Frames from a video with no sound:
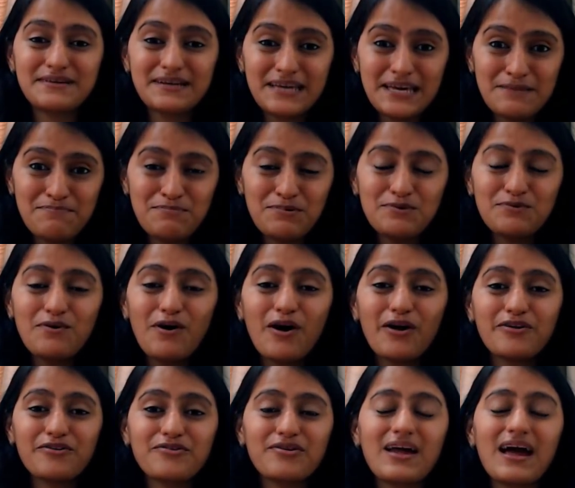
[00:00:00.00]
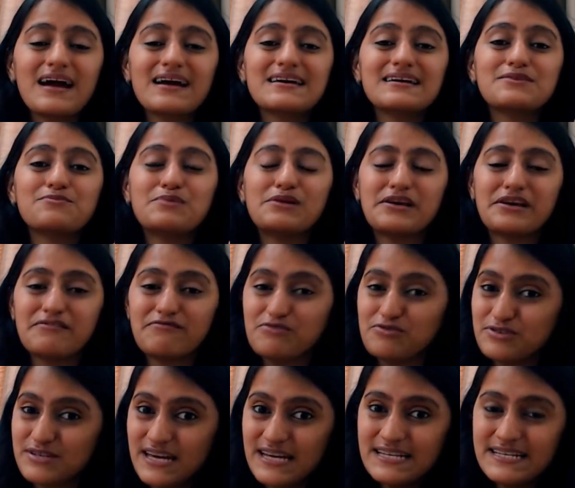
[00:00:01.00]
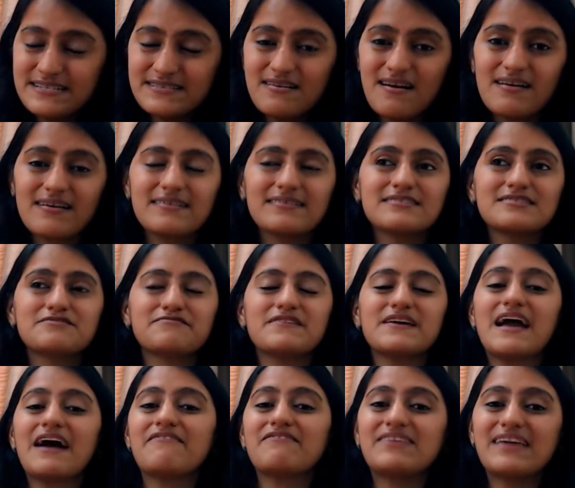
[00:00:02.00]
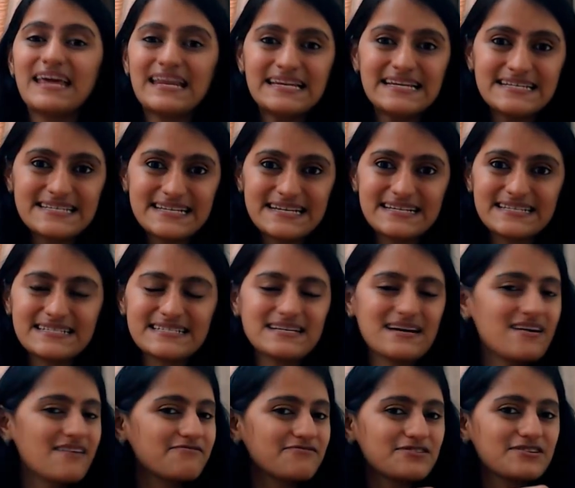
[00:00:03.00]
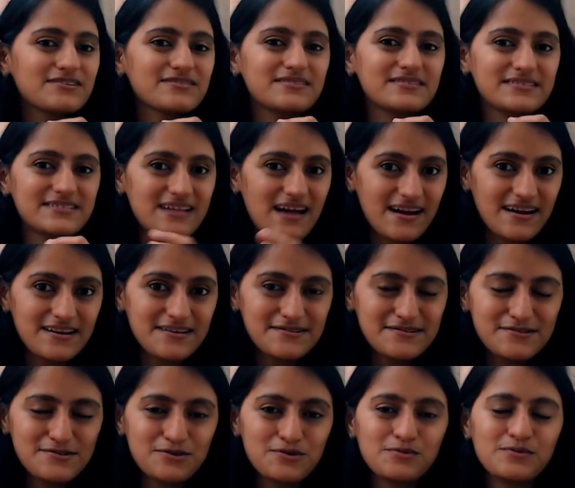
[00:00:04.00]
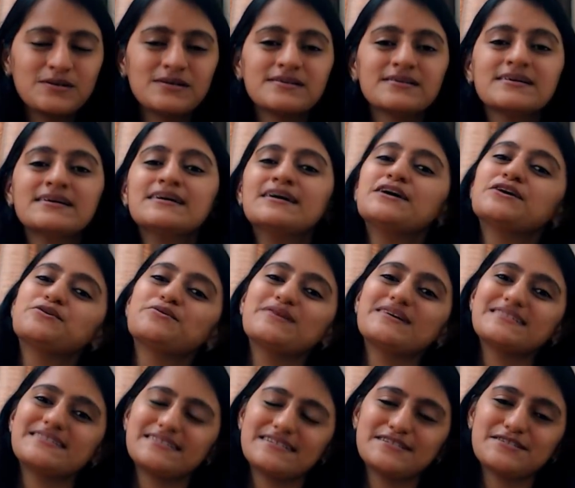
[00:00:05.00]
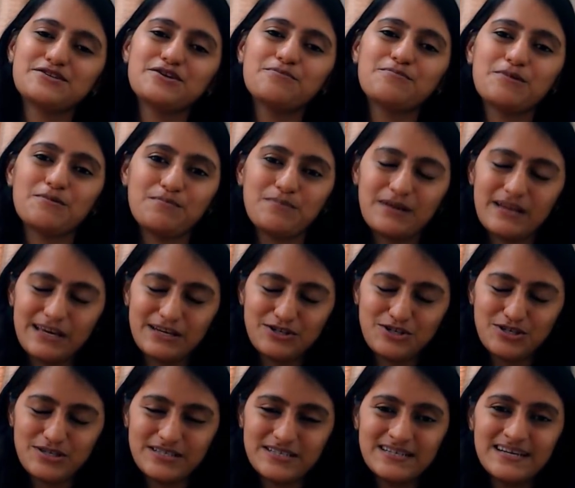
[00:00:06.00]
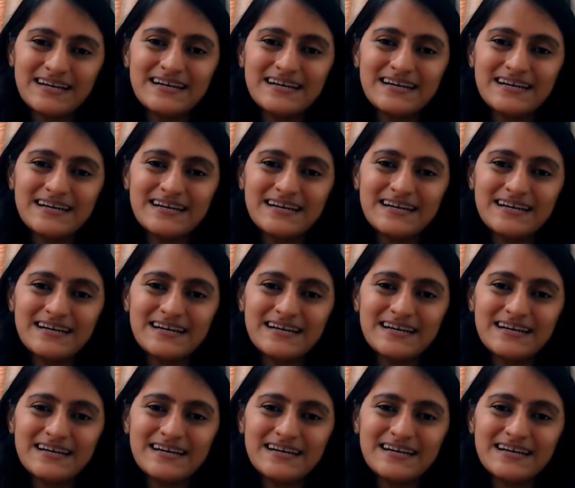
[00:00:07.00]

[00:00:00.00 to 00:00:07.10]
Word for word: keep you on track it will give you daily targets we have daily tests after the target is over to assess your preparation